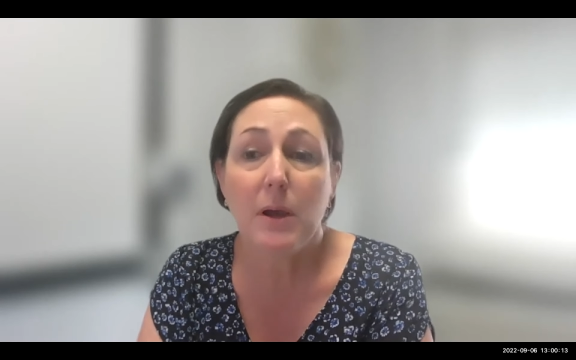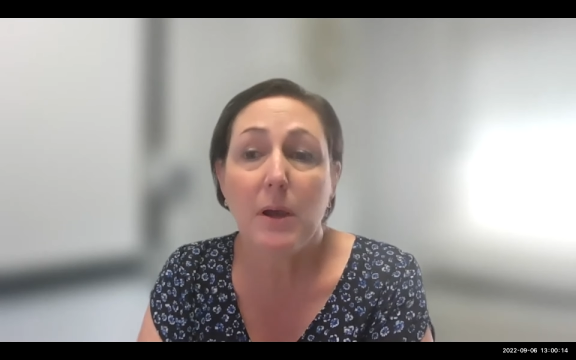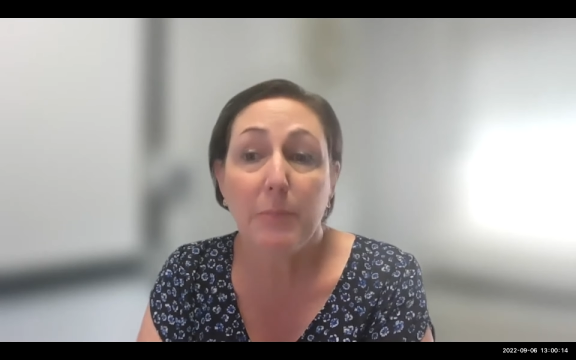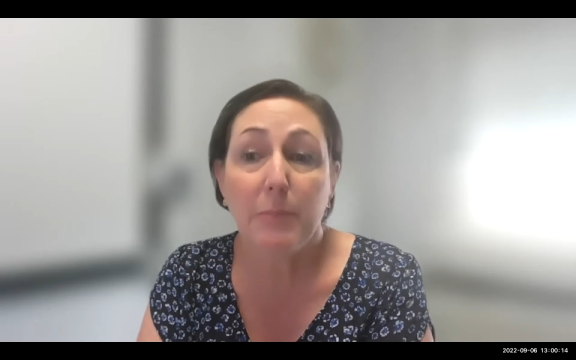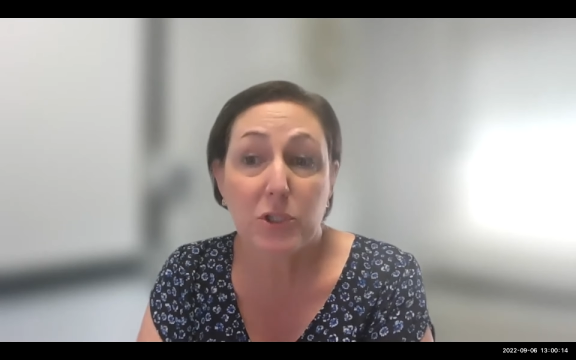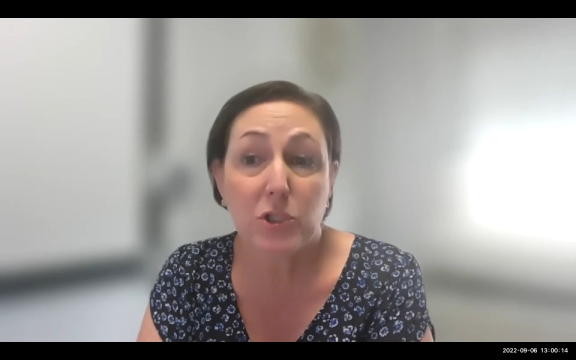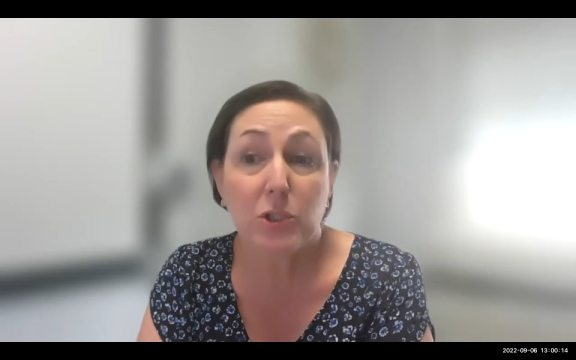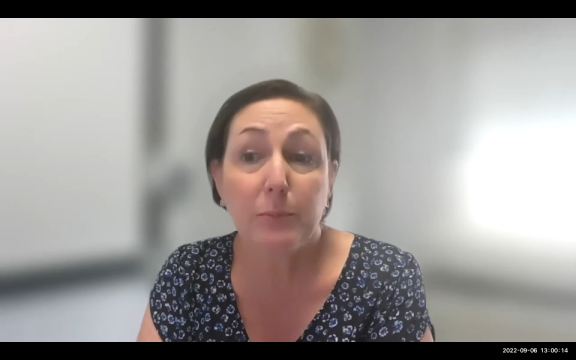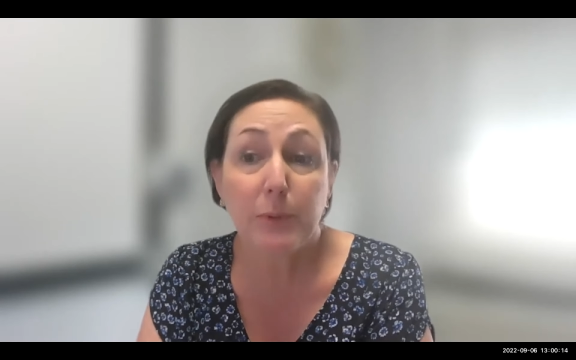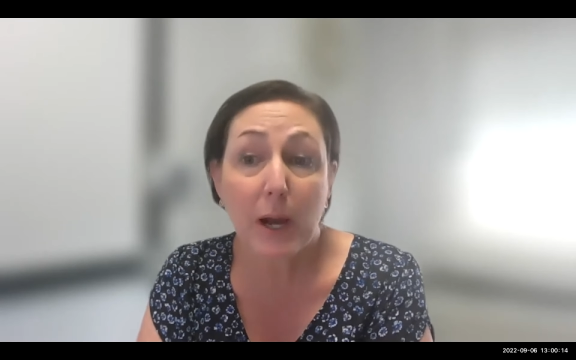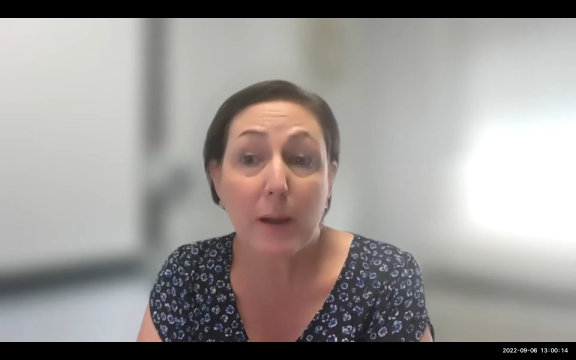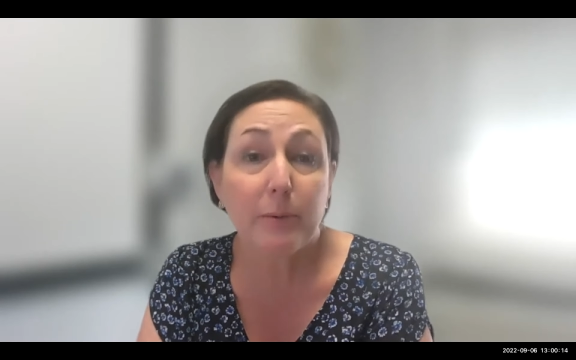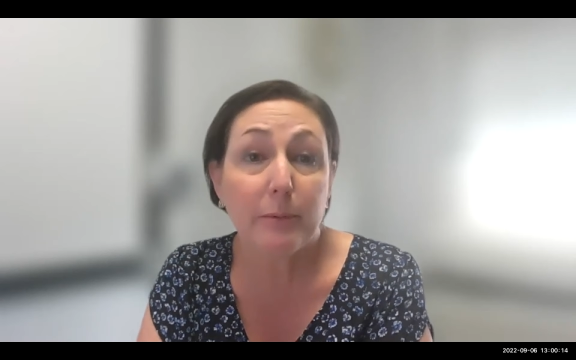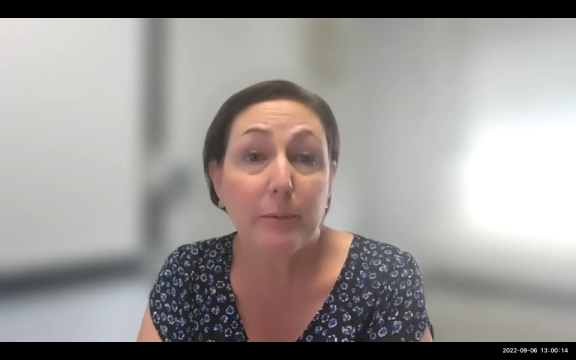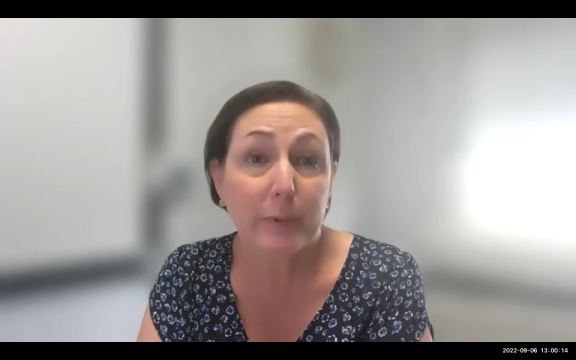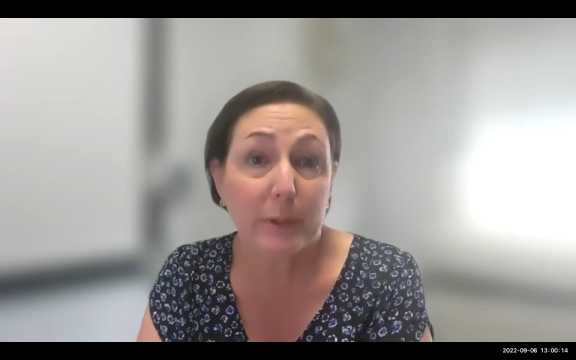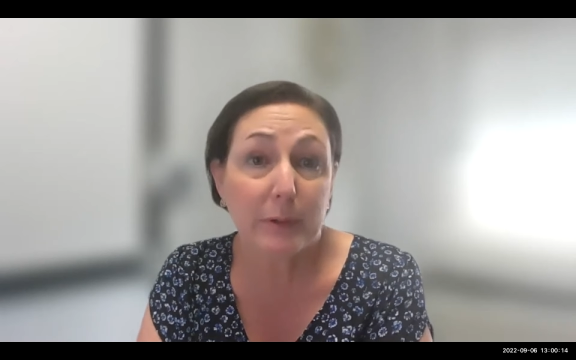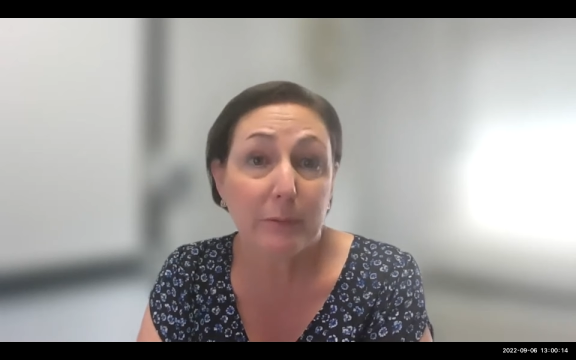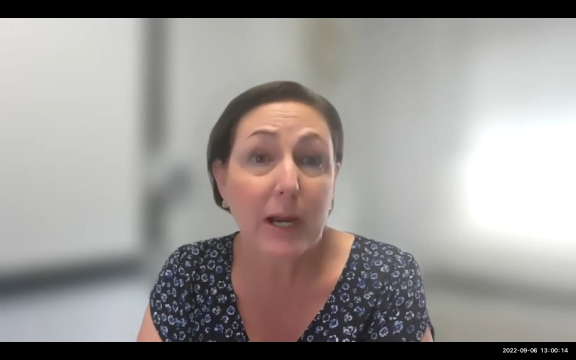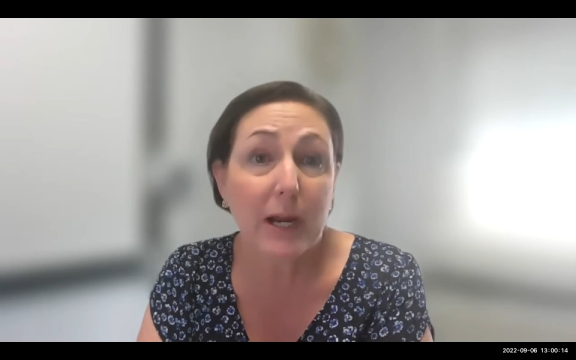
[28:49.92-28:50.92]
But you're
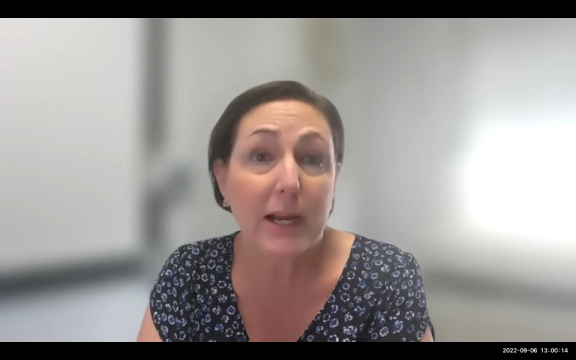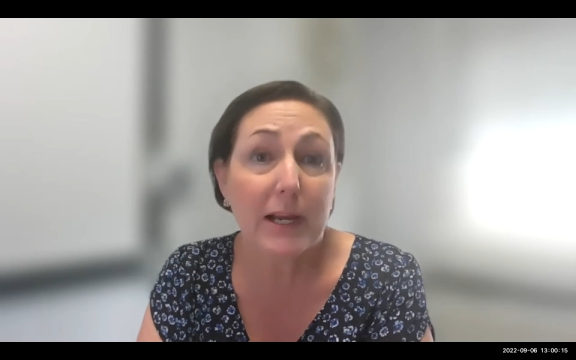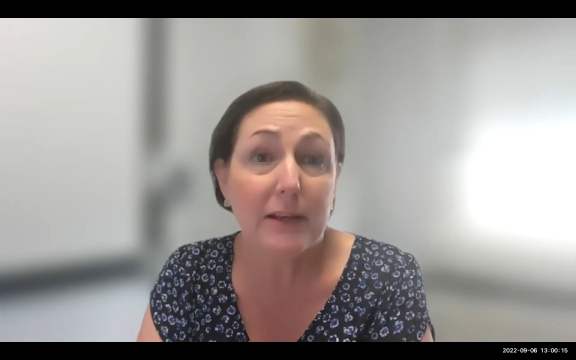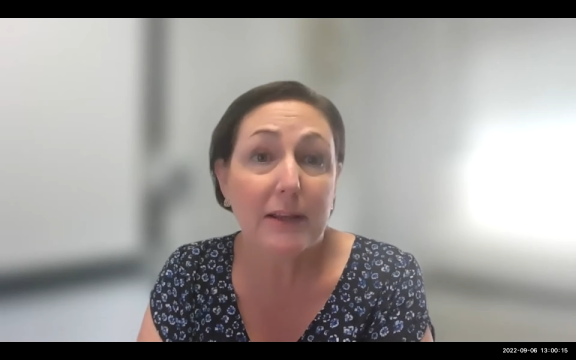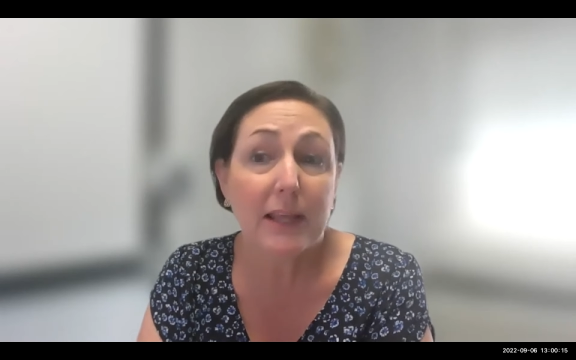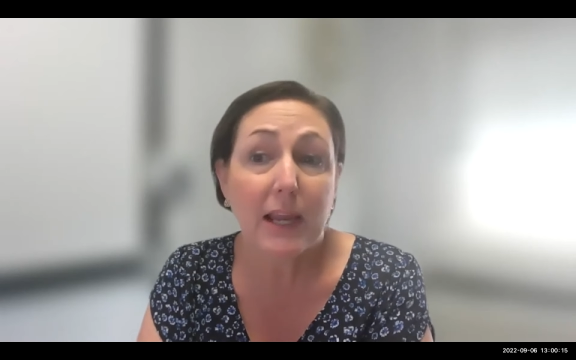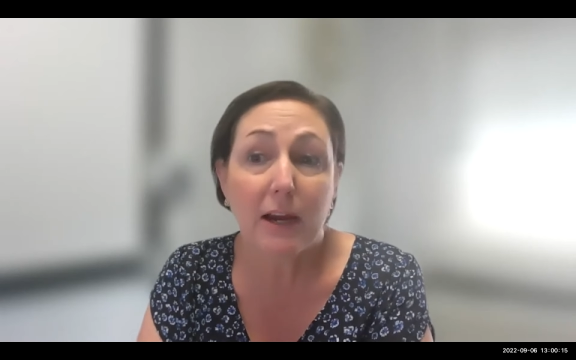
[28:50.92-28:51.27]
probably right.